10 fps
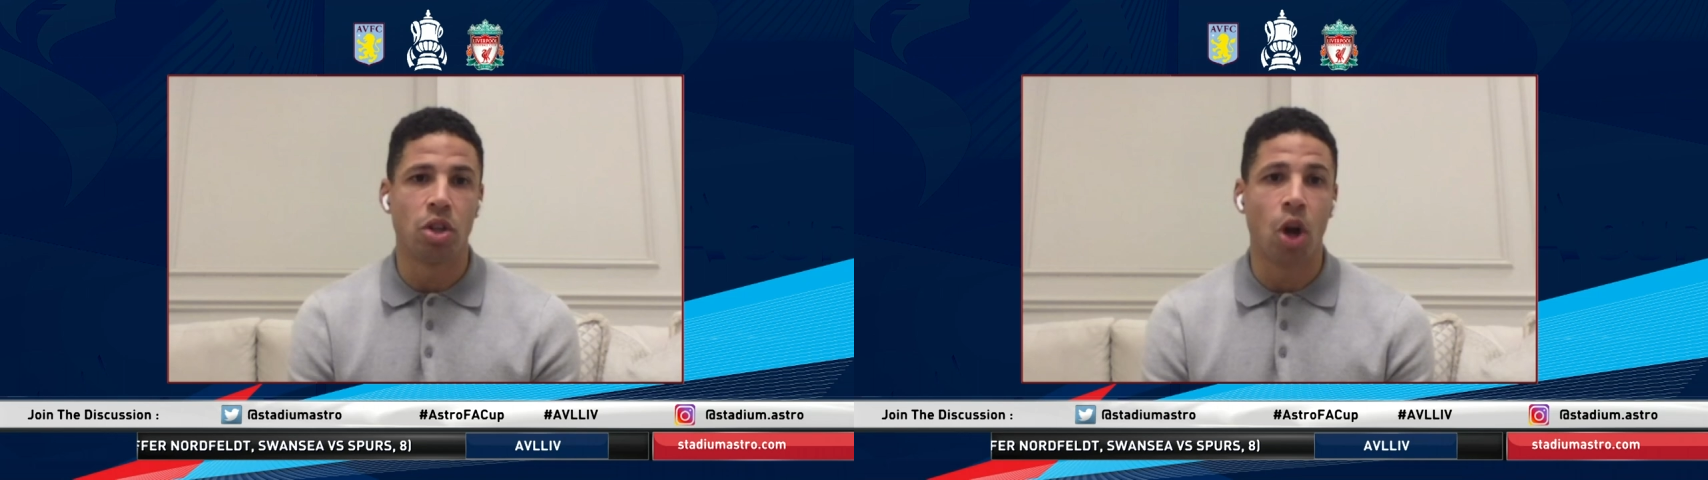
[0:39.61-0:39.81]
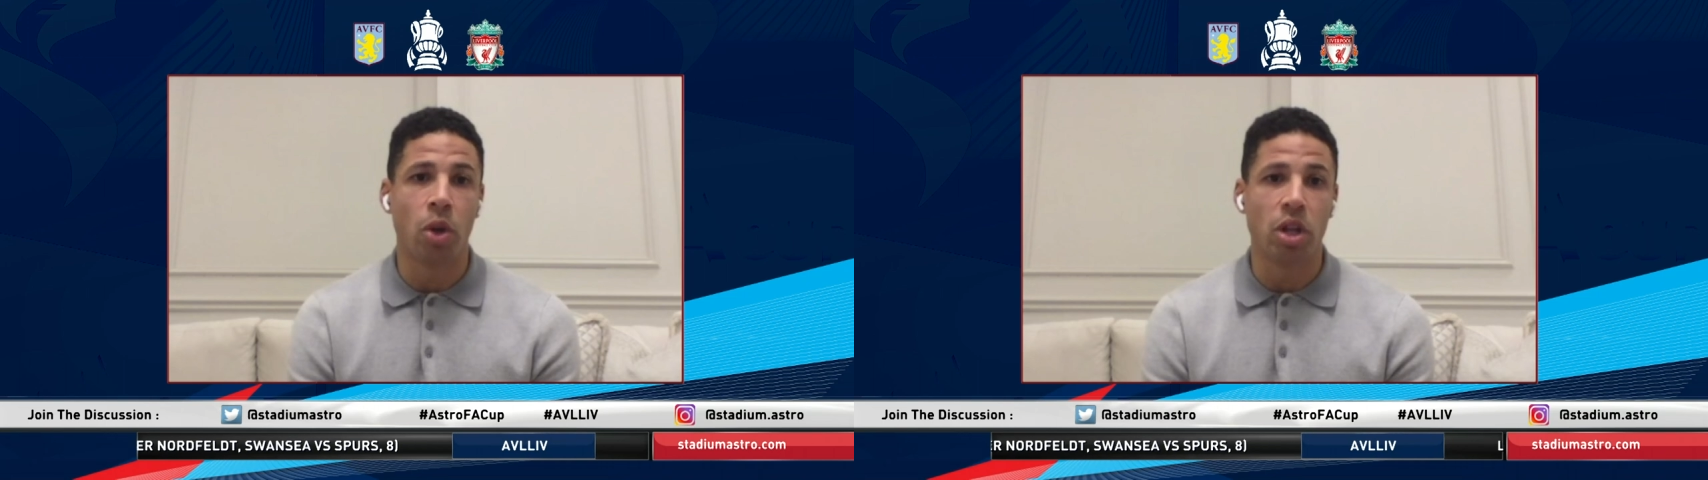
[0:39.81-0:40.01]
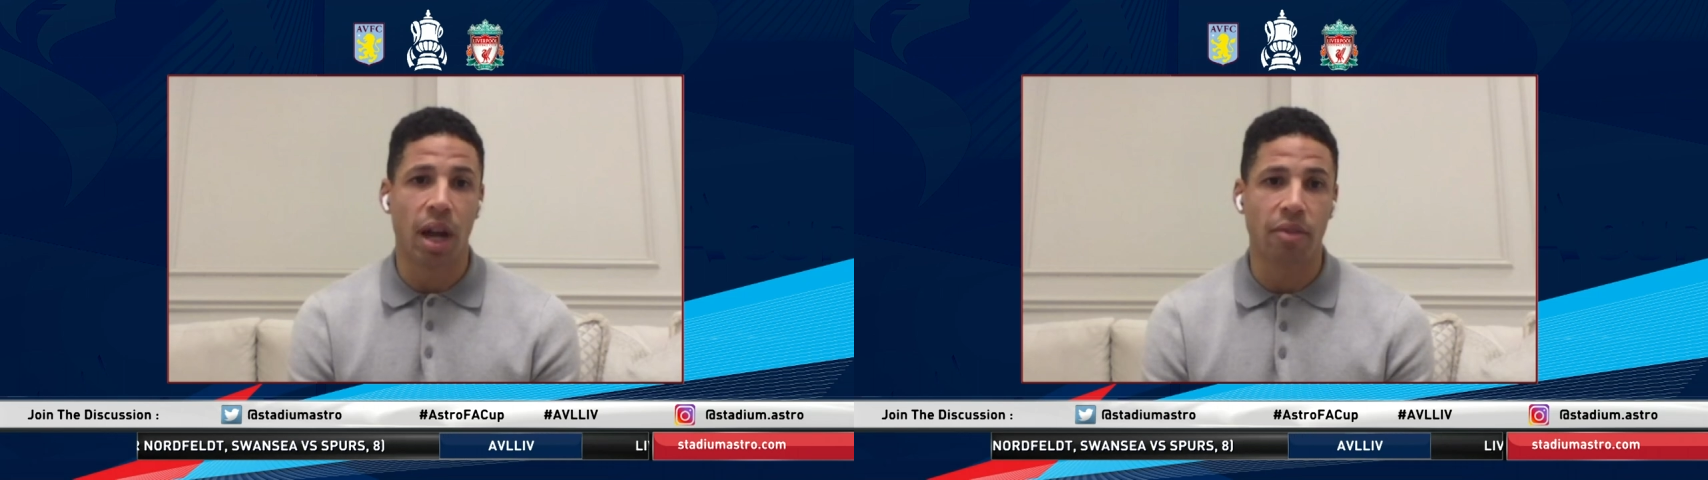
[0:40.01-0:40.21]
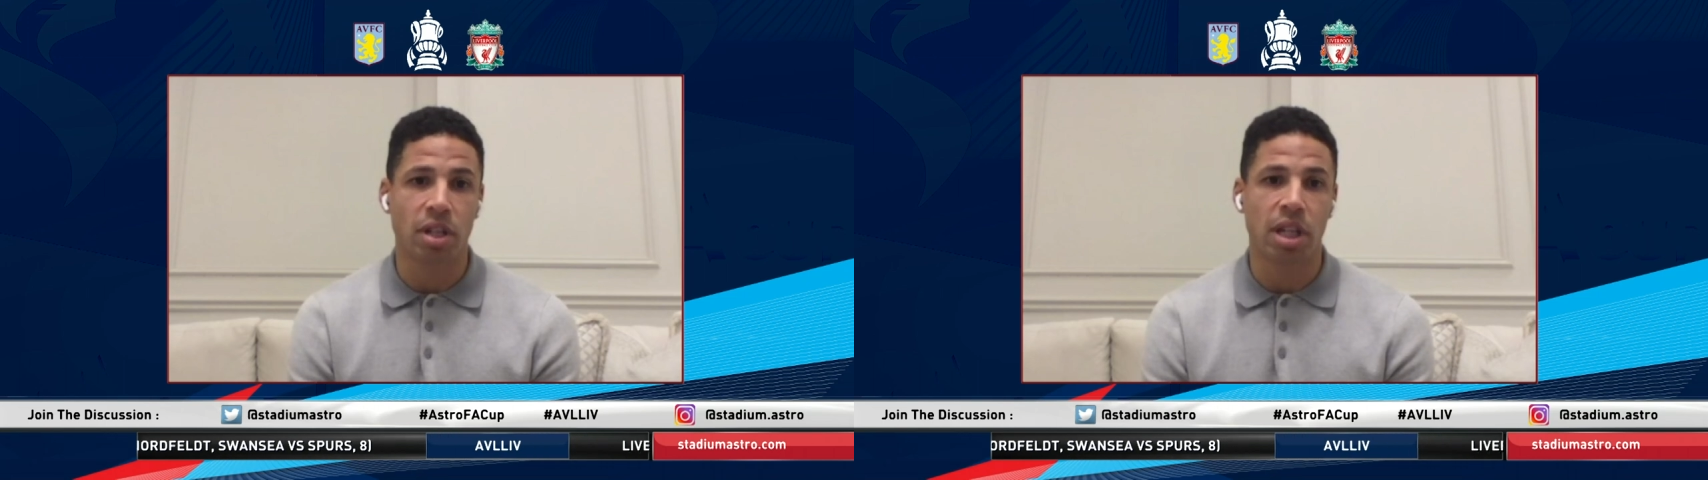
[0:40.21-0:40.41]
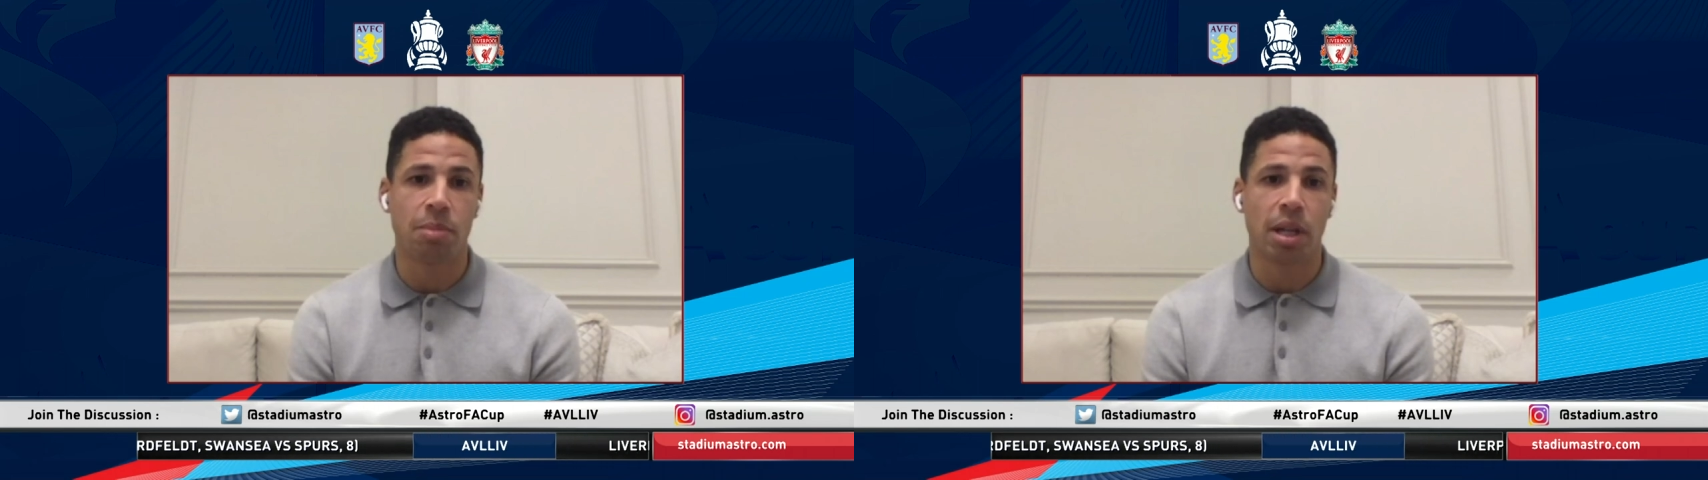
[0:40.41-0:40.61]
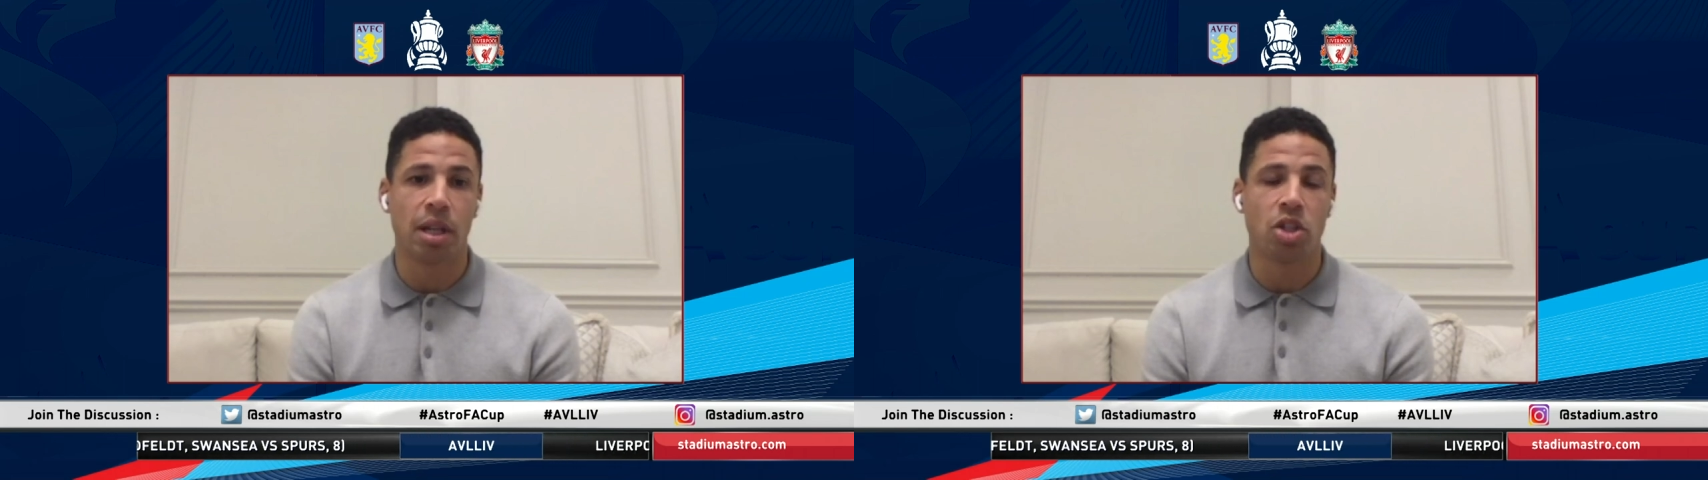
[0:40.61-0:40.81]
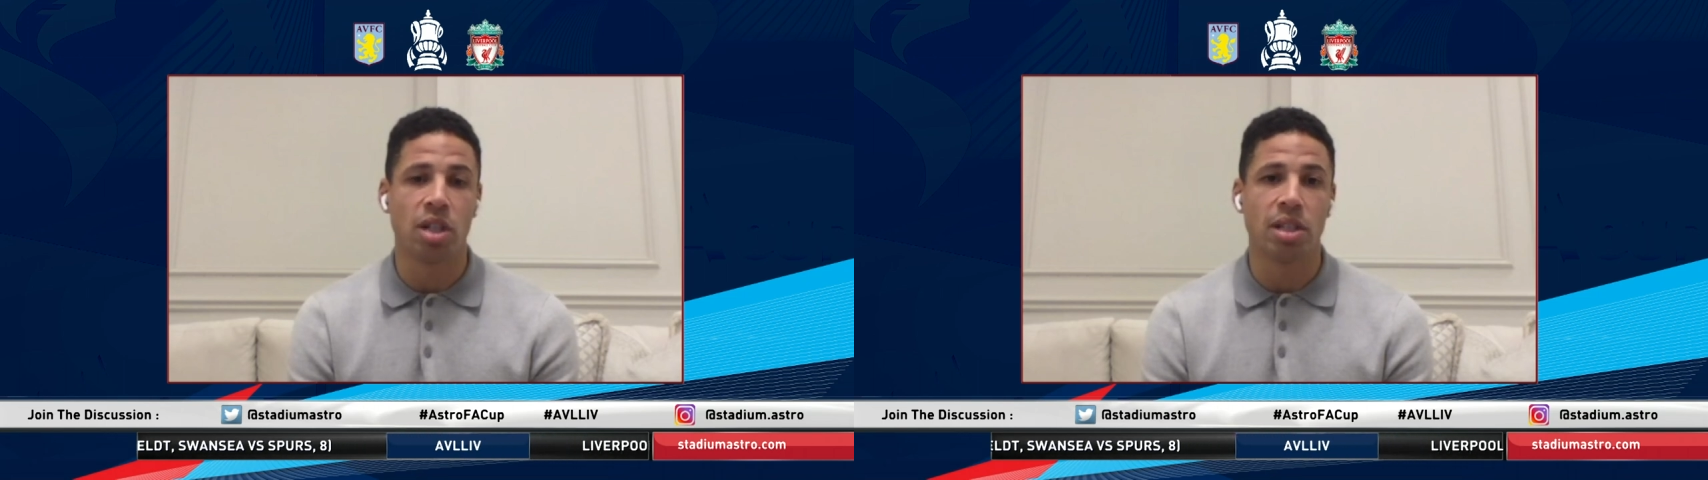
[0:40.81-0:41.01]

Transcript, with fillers: and you have to keep a clean sheet